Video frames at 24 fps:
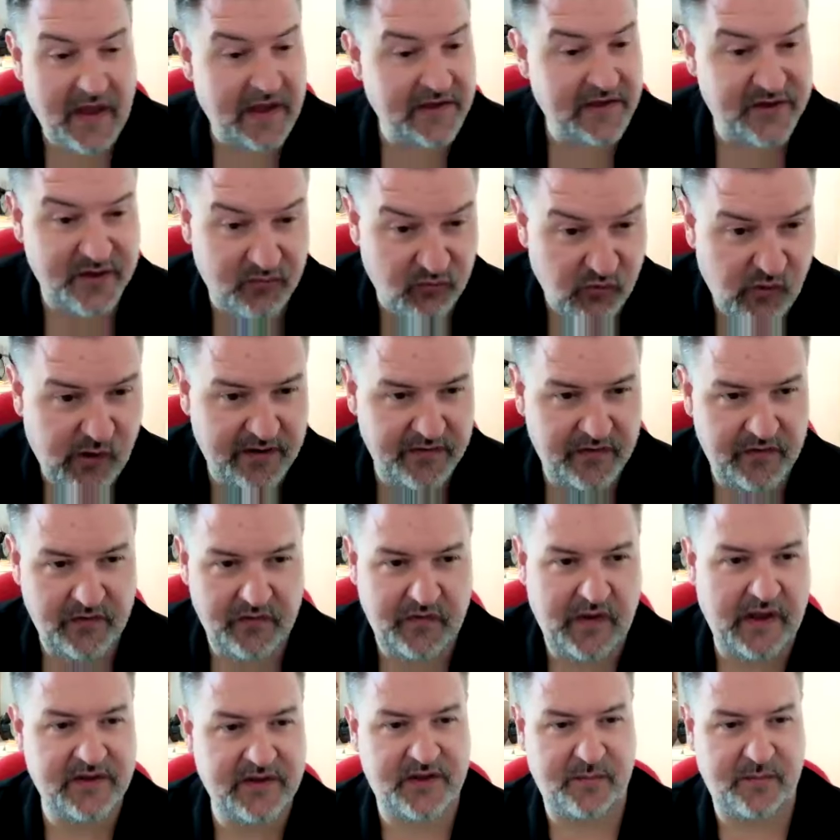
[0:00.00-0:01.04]
that's
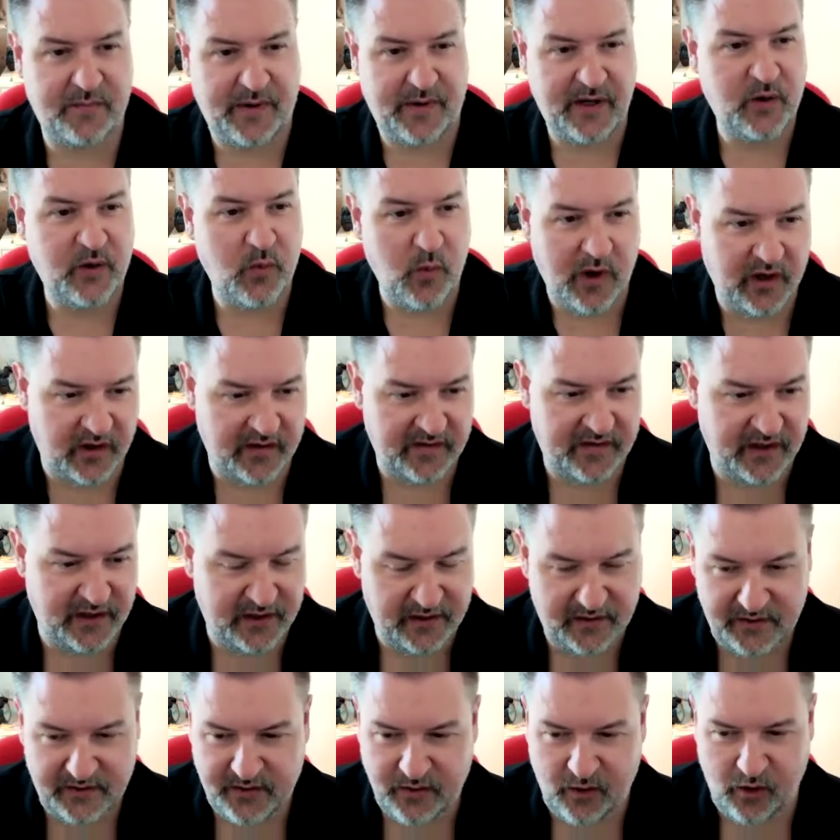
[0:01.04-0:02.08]
that's a big one, I
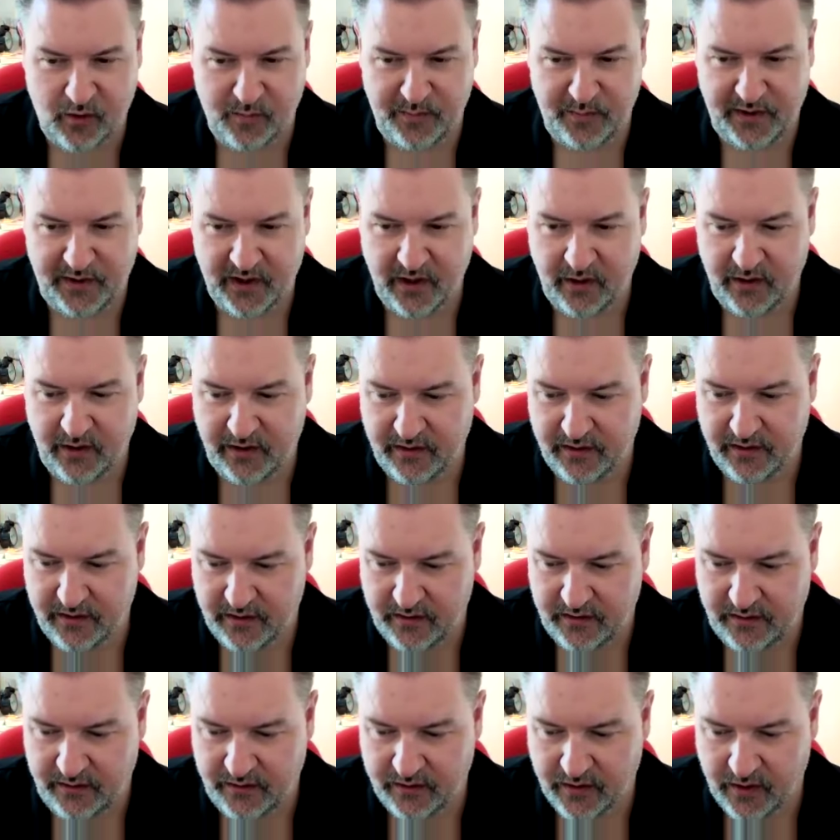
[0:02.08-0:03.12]
think, Tom, you know,
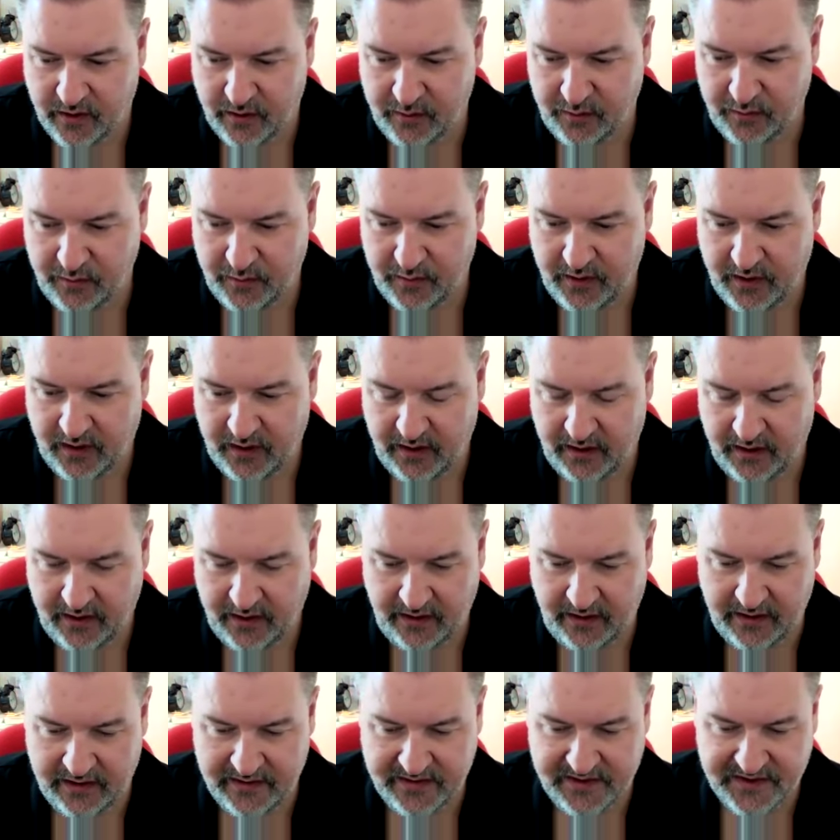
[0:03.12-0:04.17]
and, you know, it,
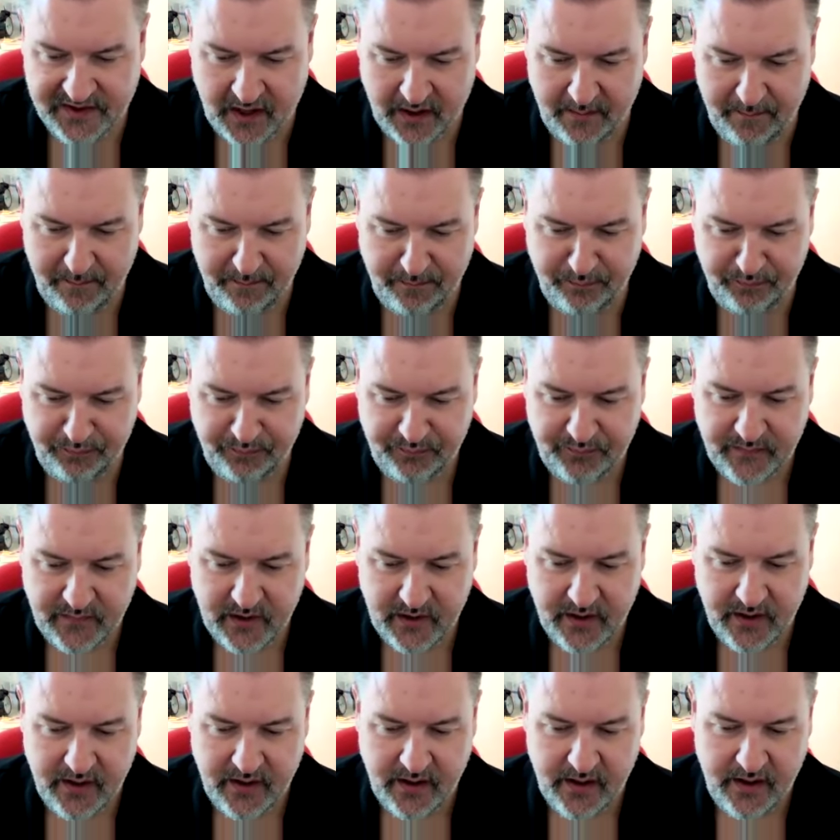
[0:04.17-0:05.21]
it's, um,
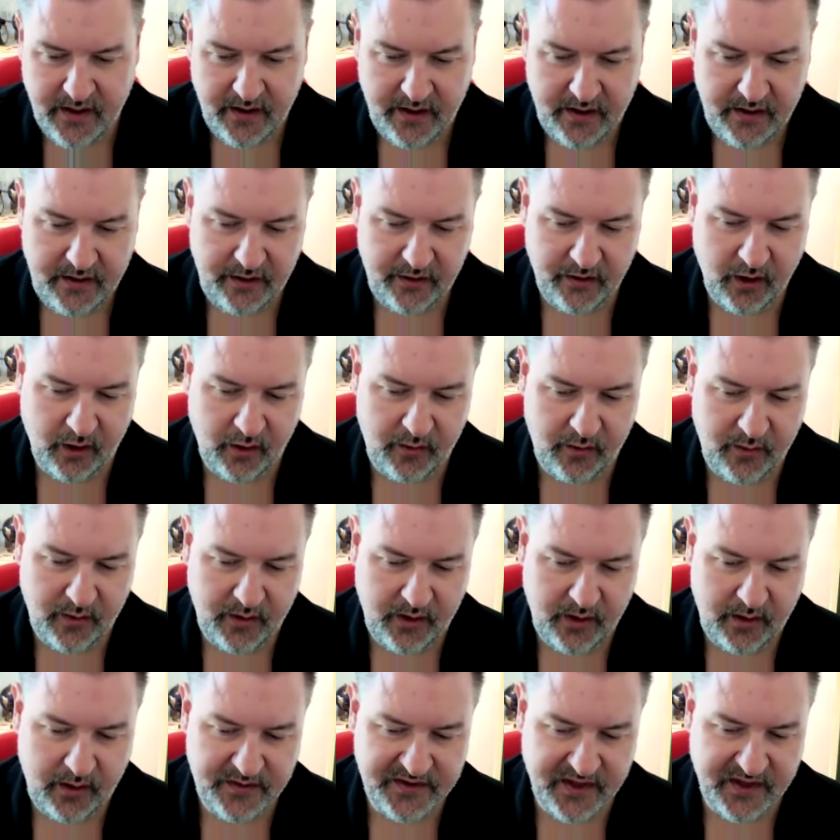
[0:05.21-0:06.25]
you know,
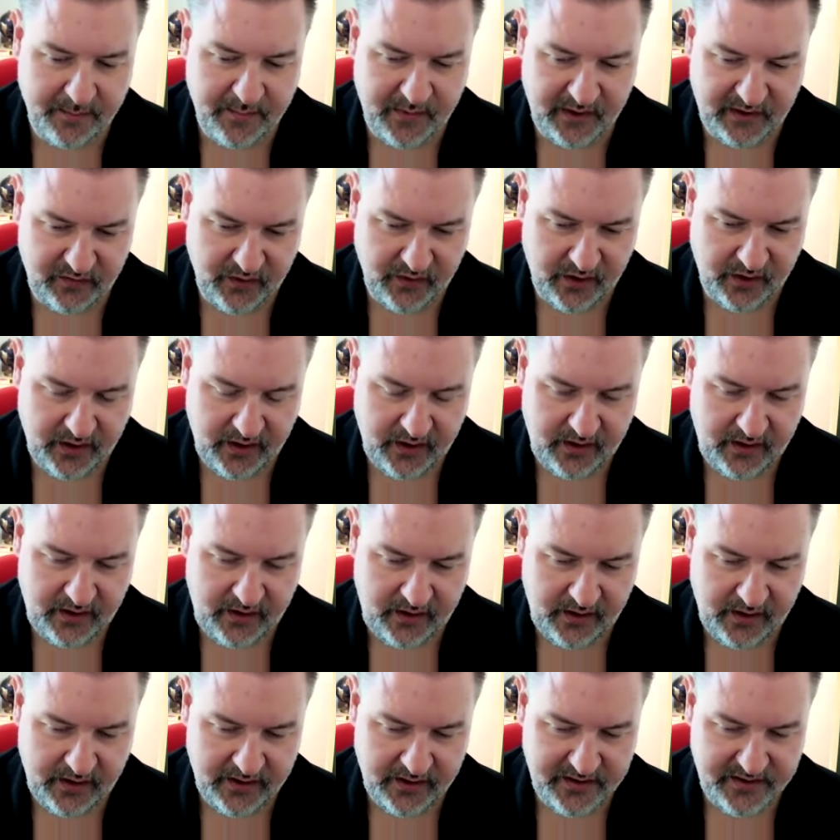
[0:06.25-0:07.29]
something that
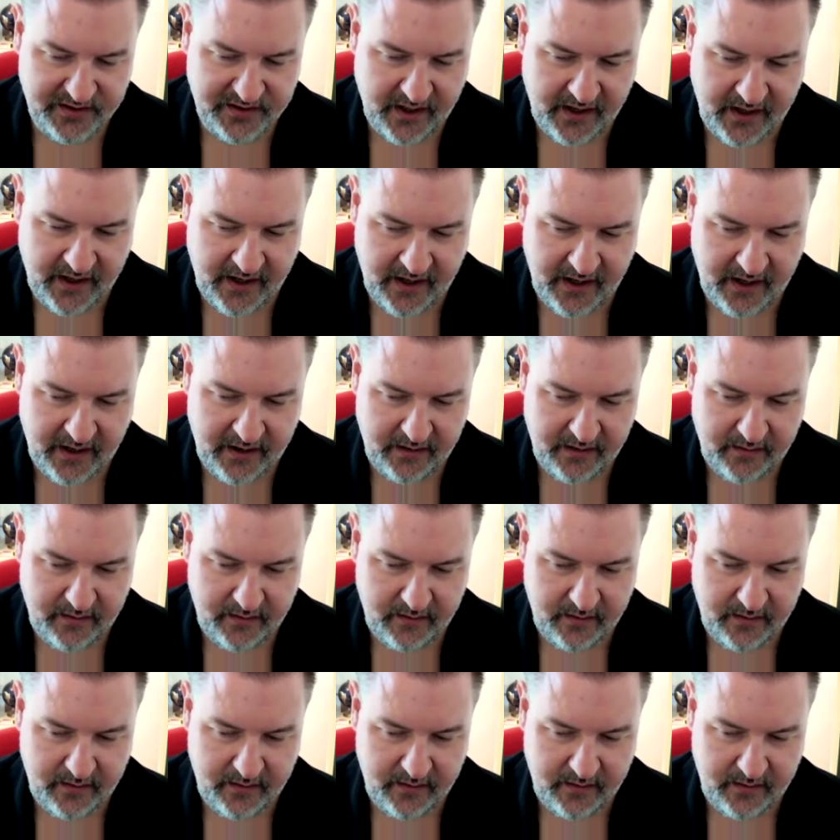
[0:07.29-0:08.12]
has, uh,